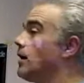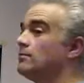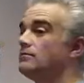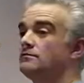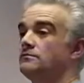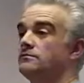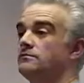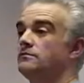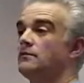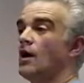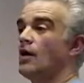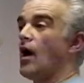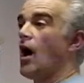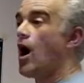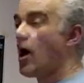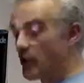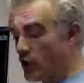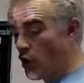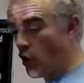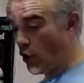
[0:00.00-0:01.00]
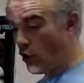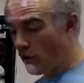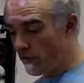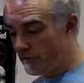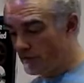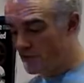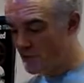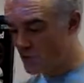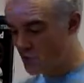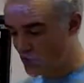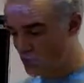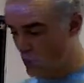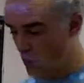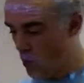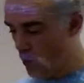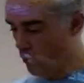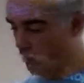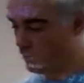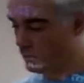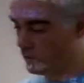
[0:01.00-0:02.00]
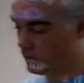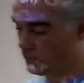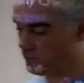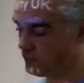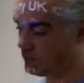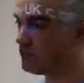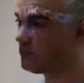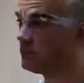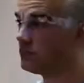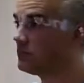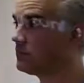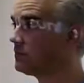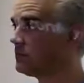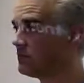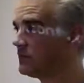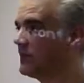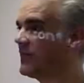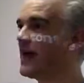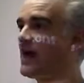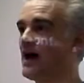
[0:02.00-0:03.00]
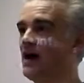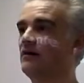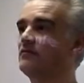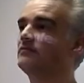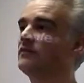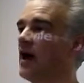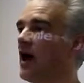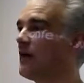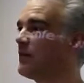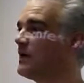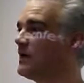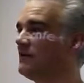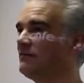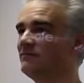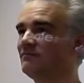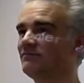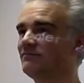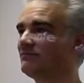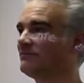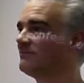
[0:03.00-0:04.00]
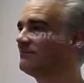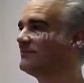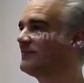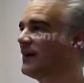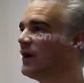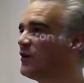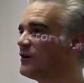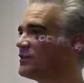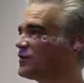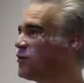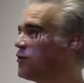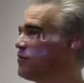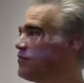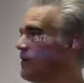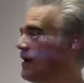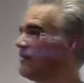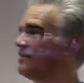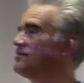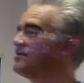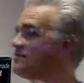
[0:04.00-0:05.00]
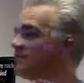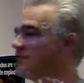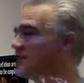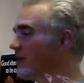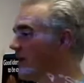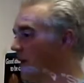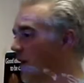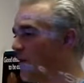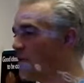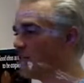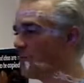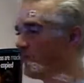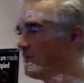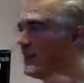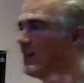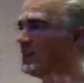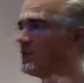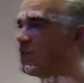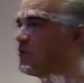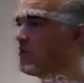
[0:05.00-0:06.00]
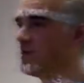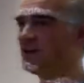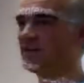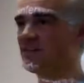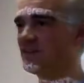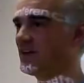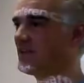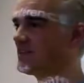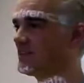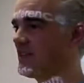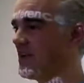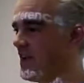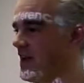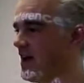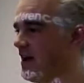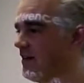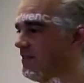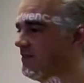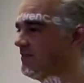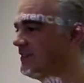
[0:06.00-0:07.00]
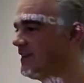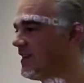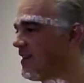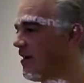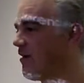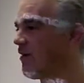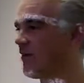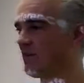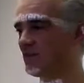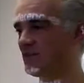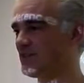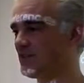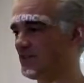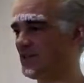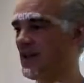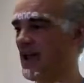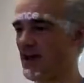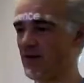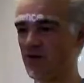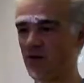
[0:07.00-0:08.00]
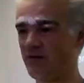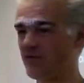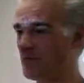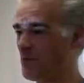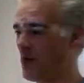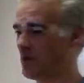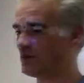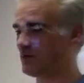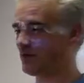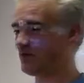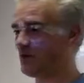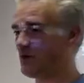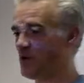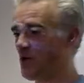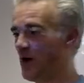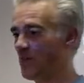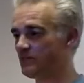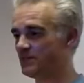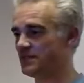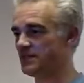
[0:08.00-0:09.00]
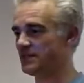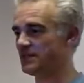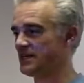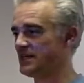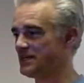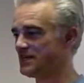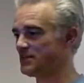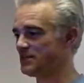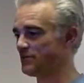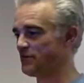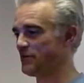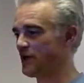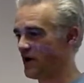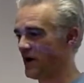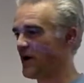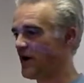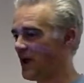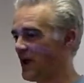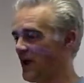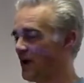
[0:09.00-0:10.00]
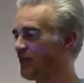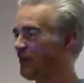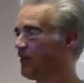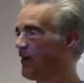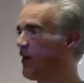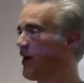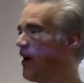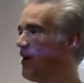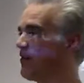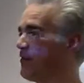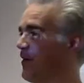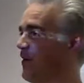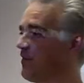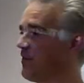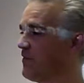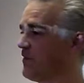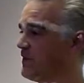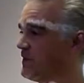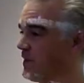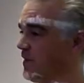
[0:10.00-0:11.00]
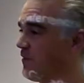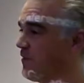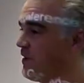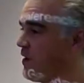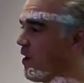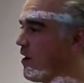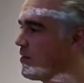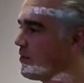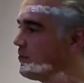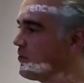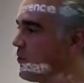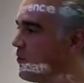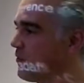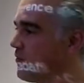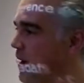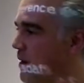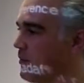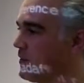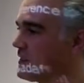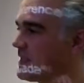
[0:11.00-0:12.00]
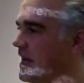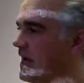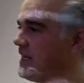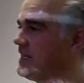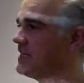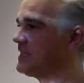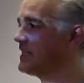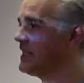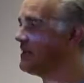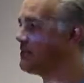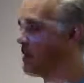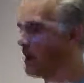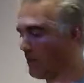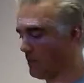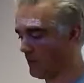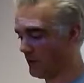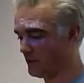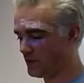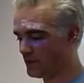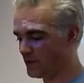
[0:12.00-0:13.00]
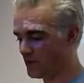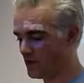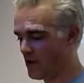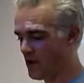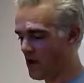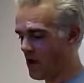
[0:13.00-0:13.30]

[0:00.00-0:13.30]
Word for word: um, our core is small. Yeah, I mean, it's almost um, it's almost us here yeah, there are yeah perhaps a few empty seats for for a, a few other board members, NEC members.